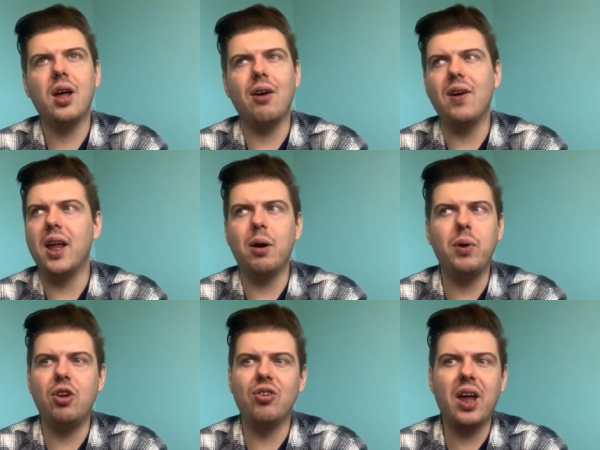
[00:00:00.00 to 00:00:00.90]
I felt like
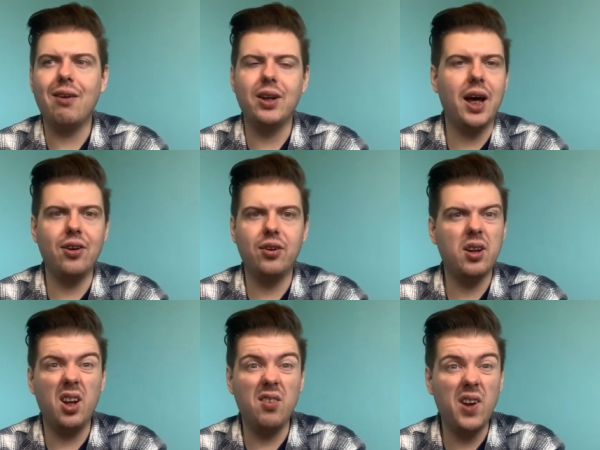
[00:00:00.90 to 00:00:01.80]
we just haven't had
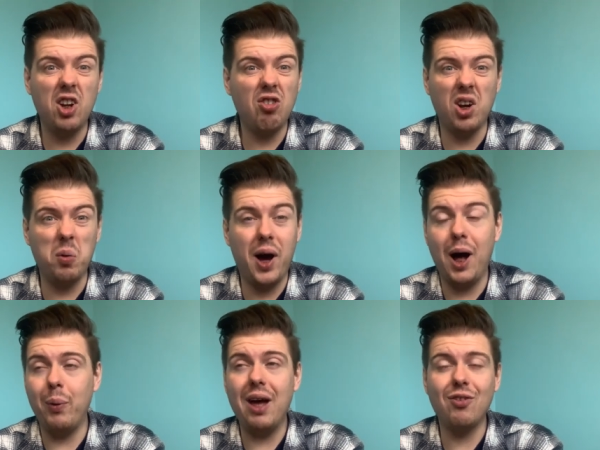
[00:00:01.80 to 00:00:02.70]
an adventure in a
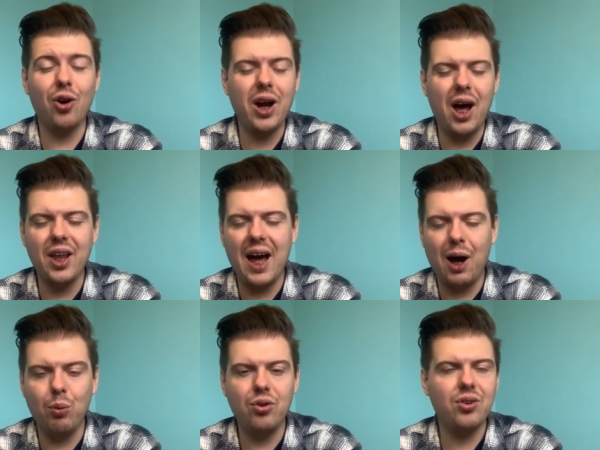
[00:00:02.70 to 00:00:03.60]
while. We haven't got out of the
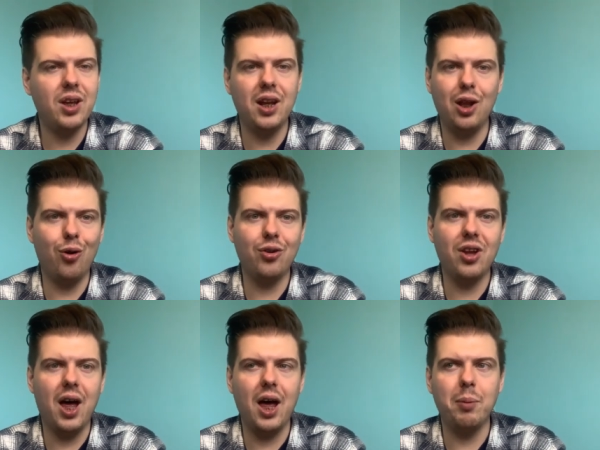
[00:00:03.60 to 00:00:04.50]
house in a long
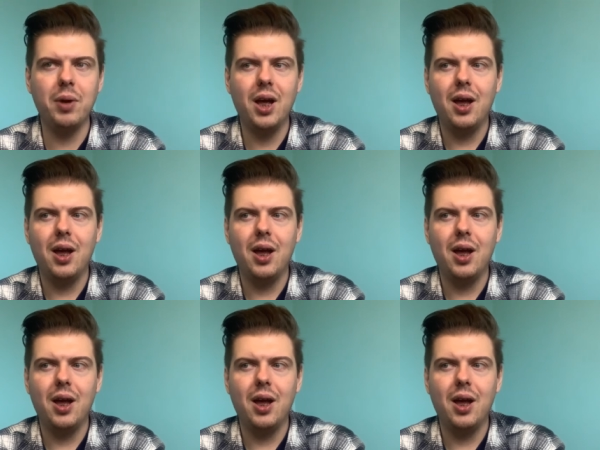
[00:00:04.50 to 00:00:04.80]
time.